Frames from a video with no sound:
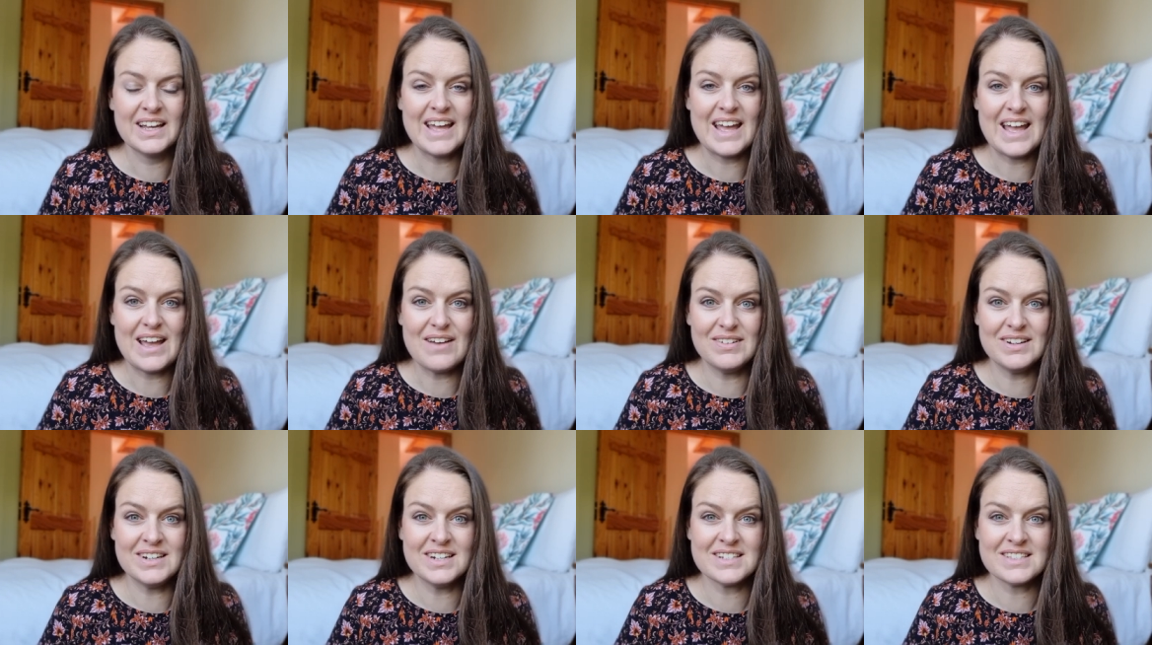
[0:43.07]

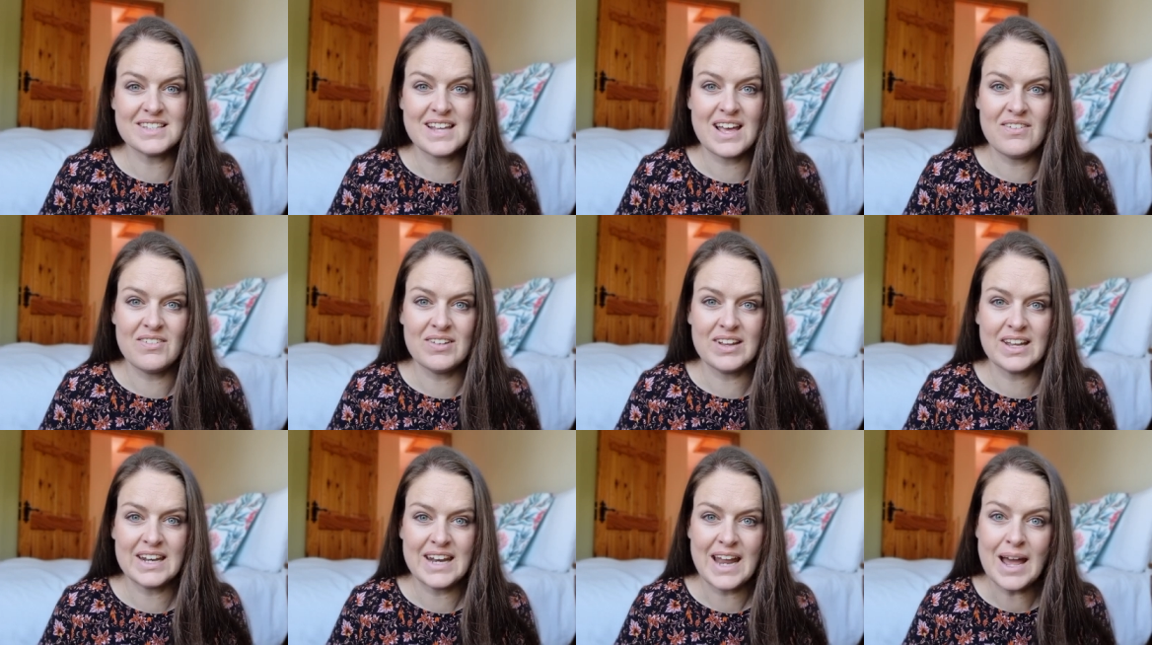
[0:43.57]
Evelyn is
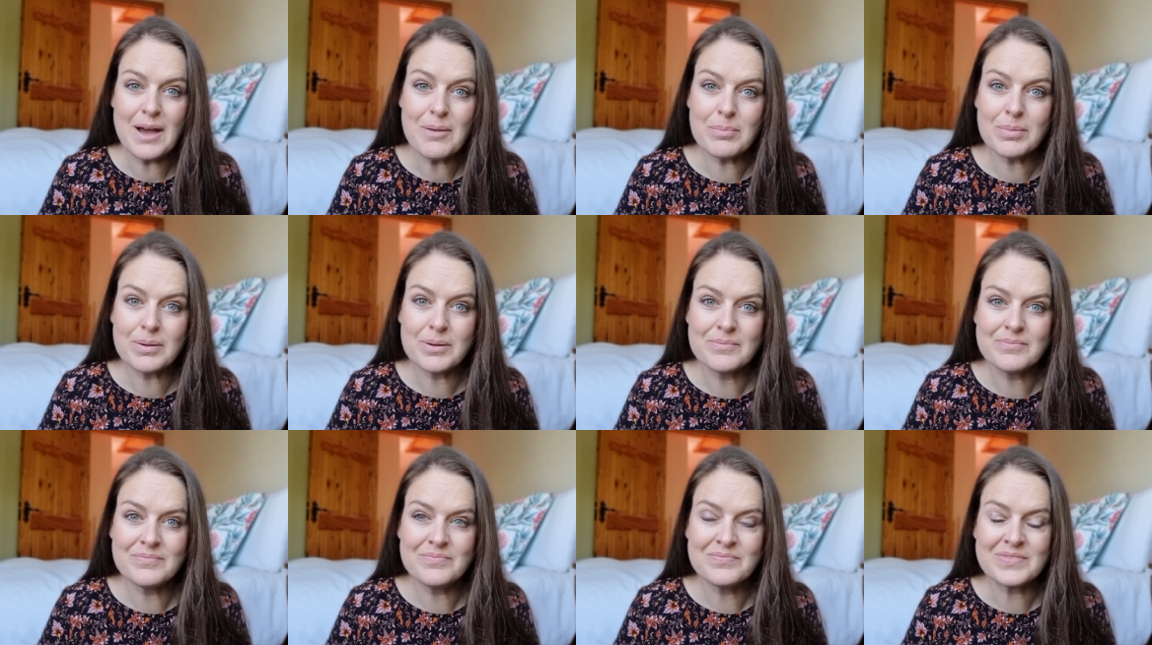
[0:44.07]
having a nap,
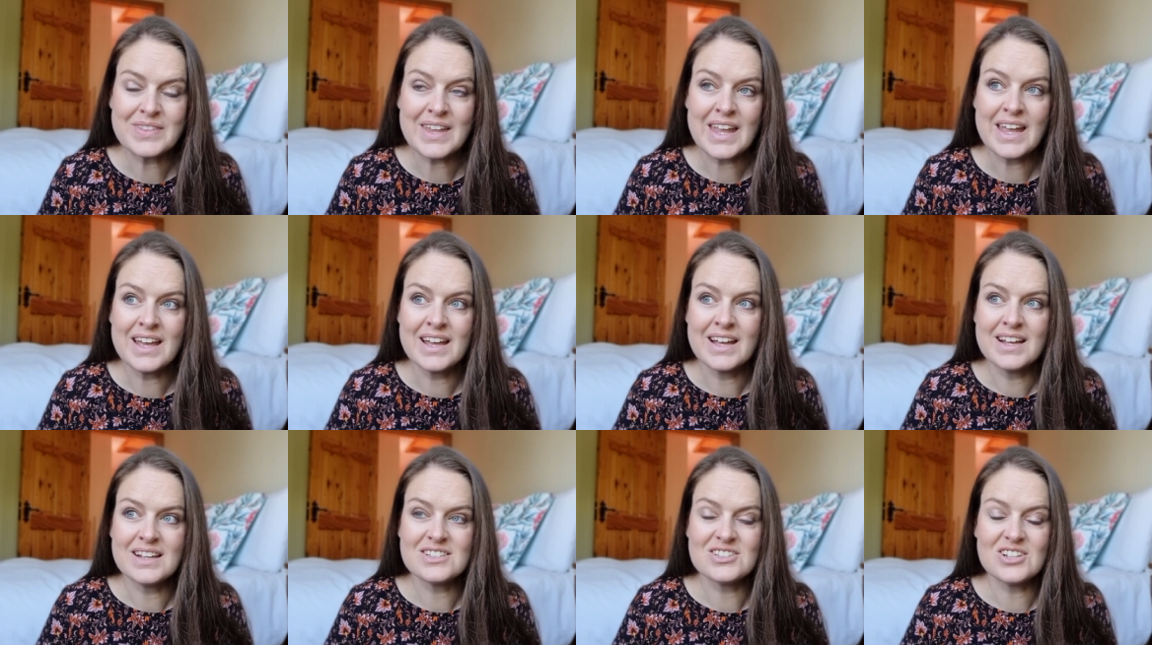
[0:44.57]

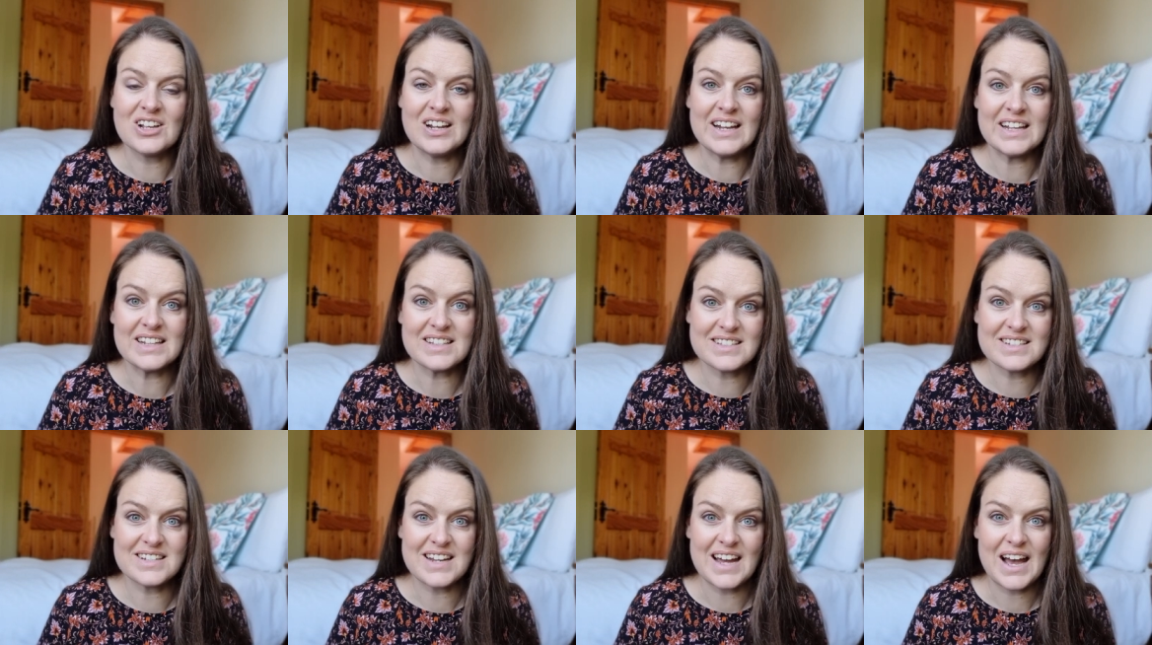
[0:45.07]
so
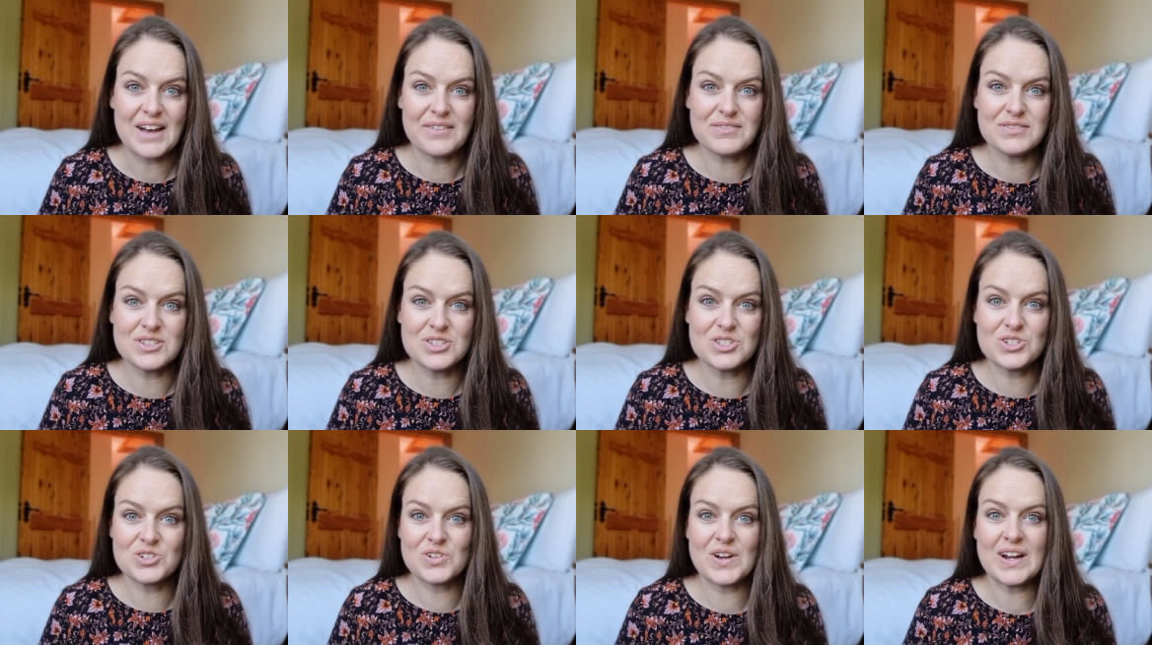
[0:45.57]
let's dive
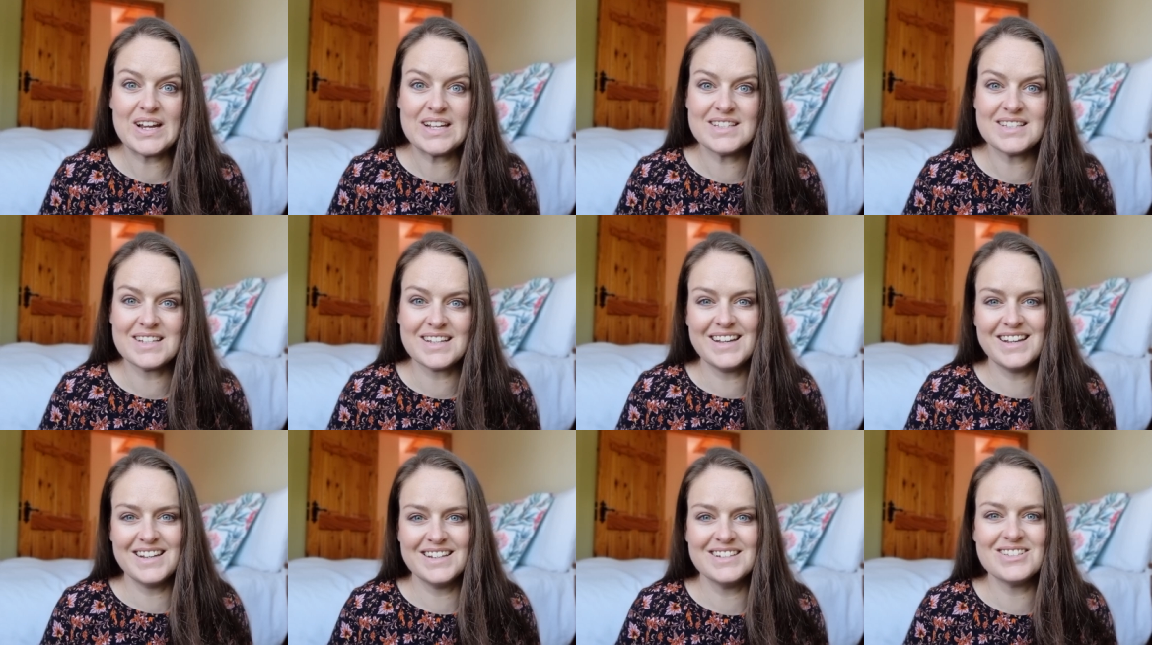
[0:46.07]

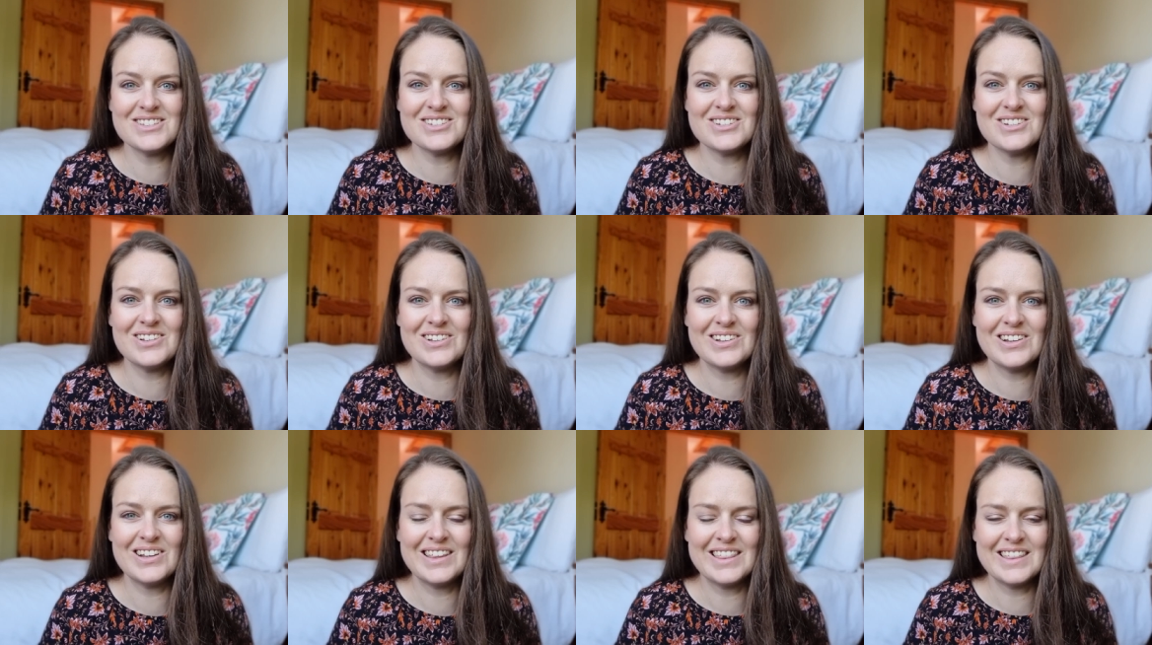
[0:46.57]
straight
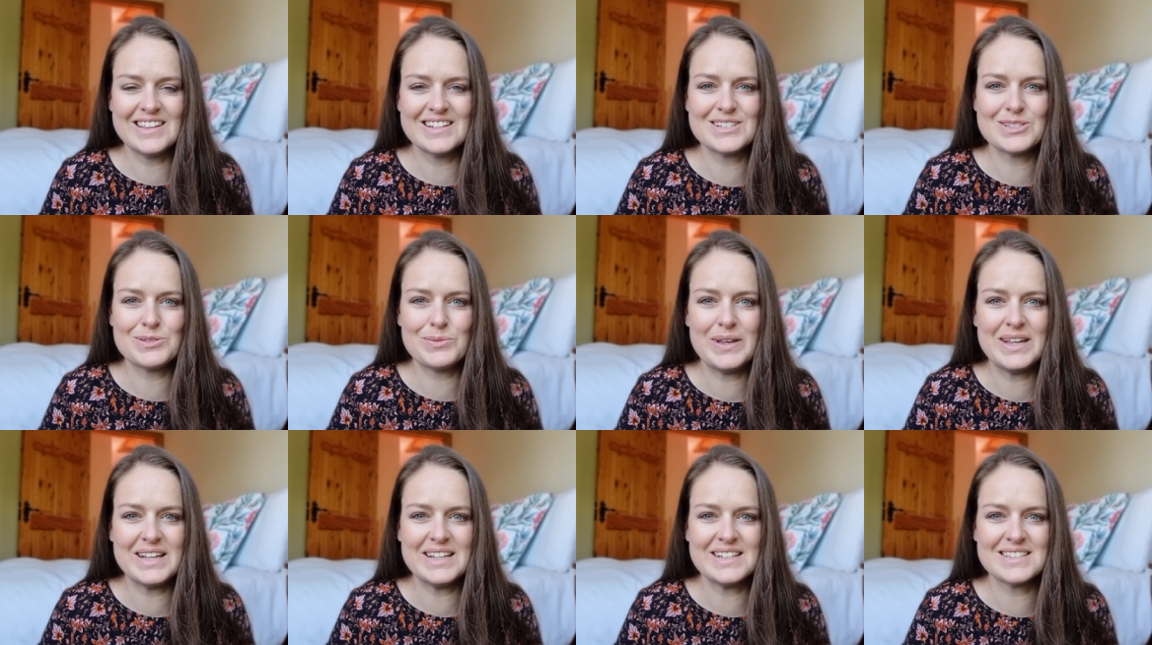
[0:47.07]
into
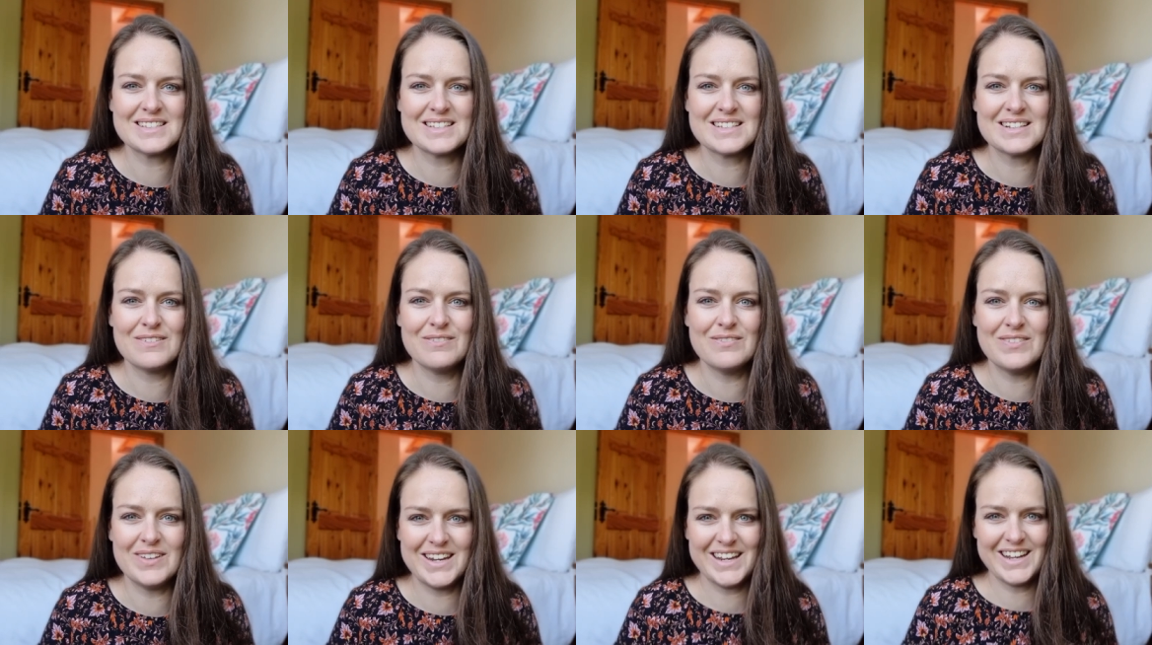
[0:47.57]
this week's
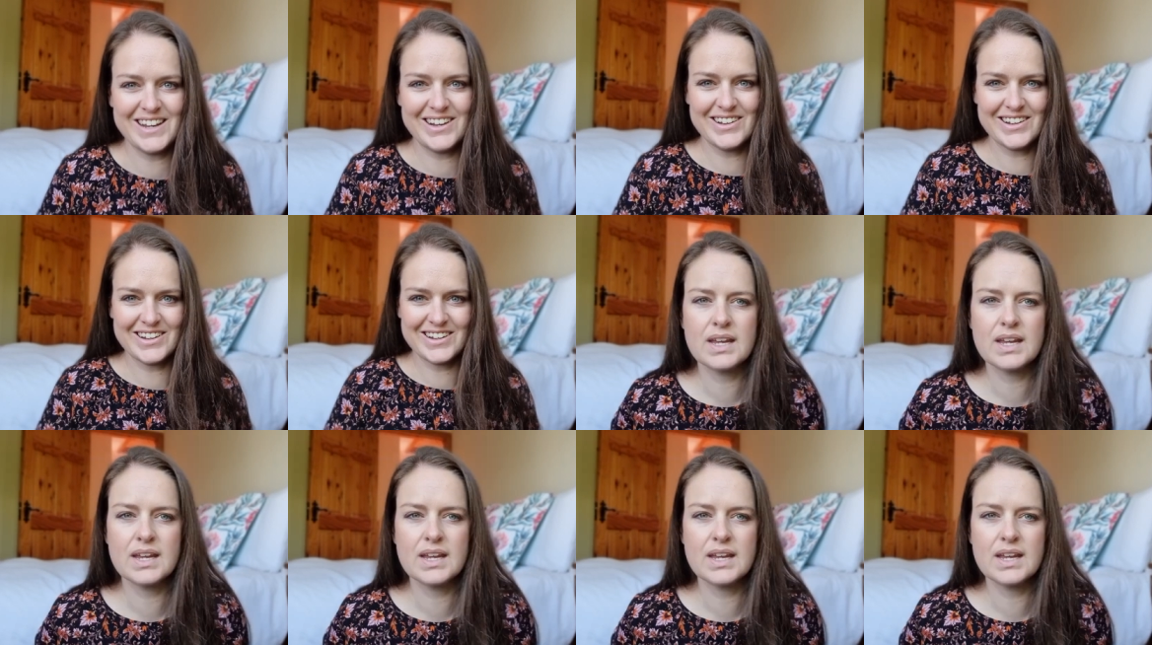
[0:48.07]
video.